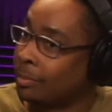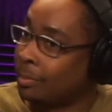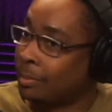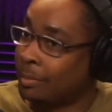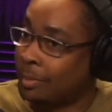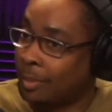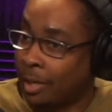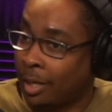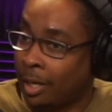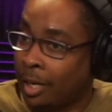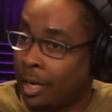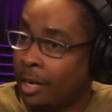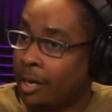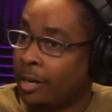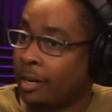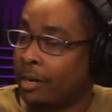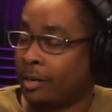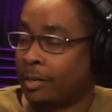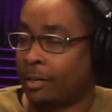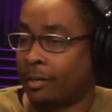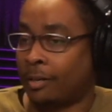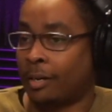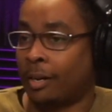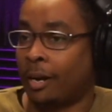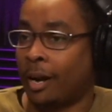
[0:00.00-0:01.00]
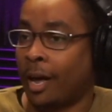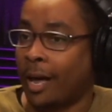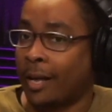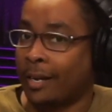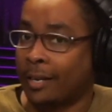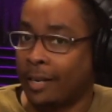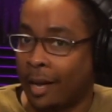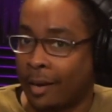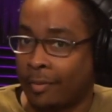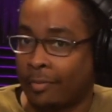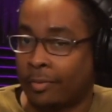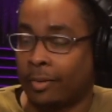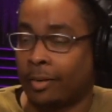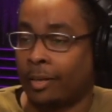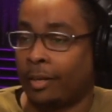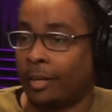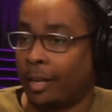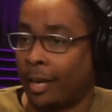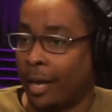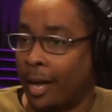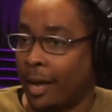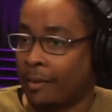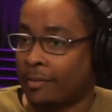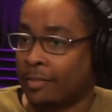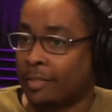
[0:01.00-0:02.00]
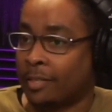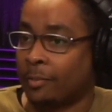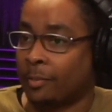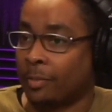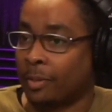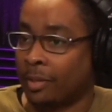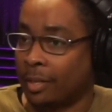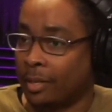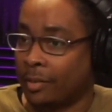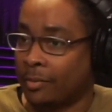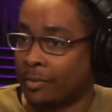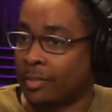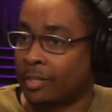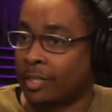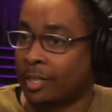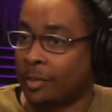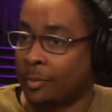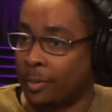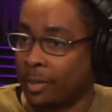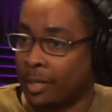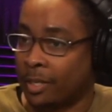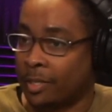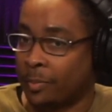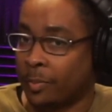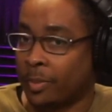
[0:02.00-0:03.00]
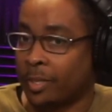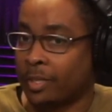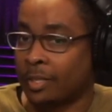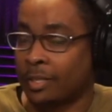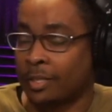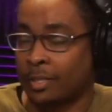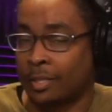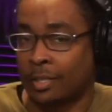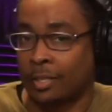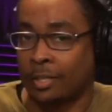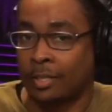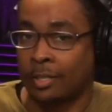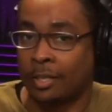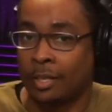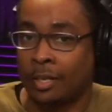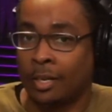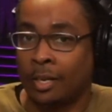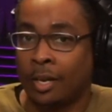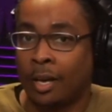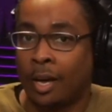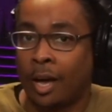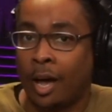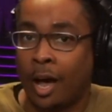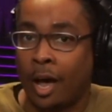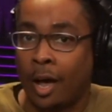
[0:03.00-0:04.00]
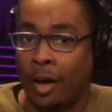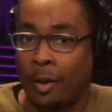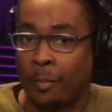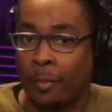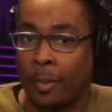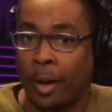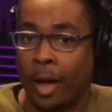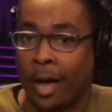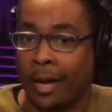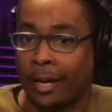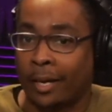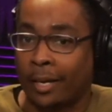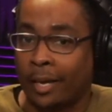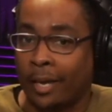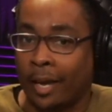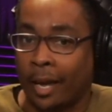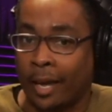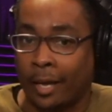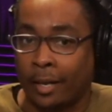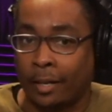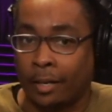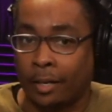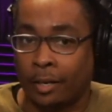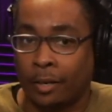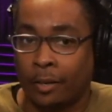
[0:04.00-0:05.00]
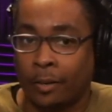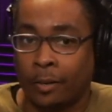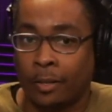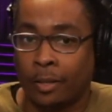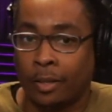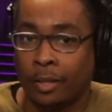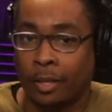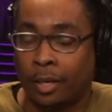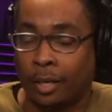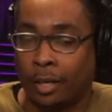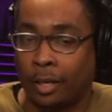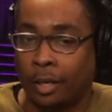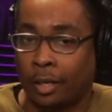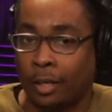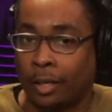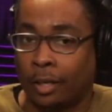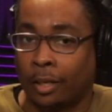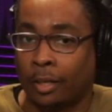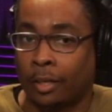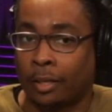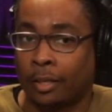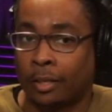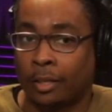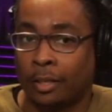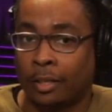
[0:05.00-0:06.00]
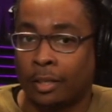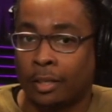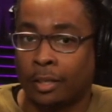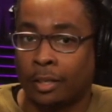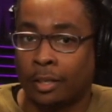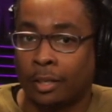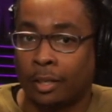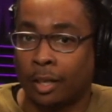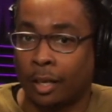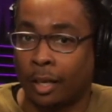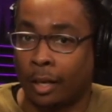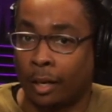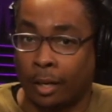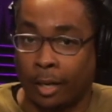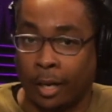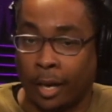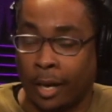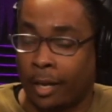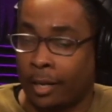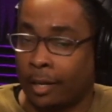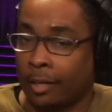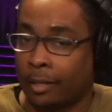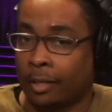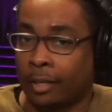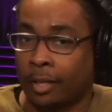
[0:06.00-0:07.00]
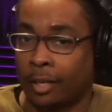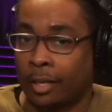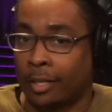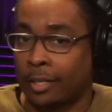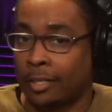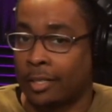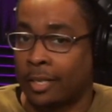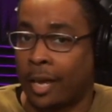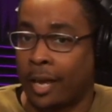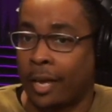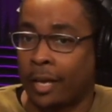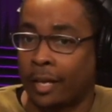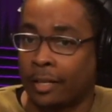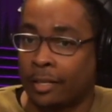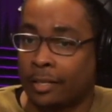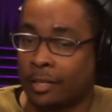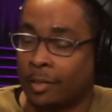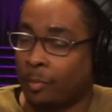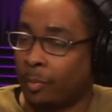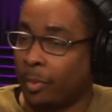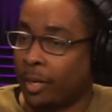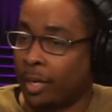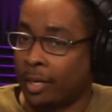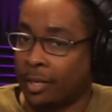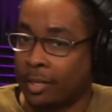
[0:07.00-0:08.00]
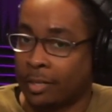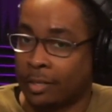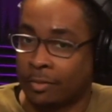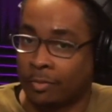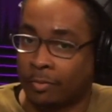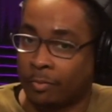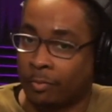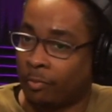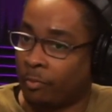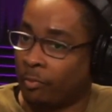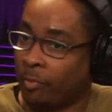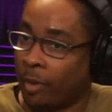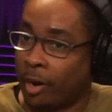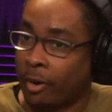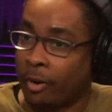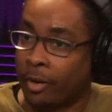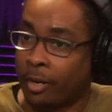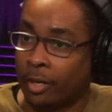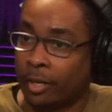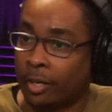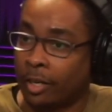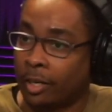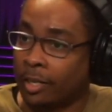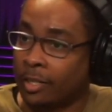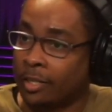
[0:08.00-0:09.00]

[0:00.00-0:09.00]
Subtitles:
Here, I definitely have sympathy for some of these businesses. I get the intent to me is very good.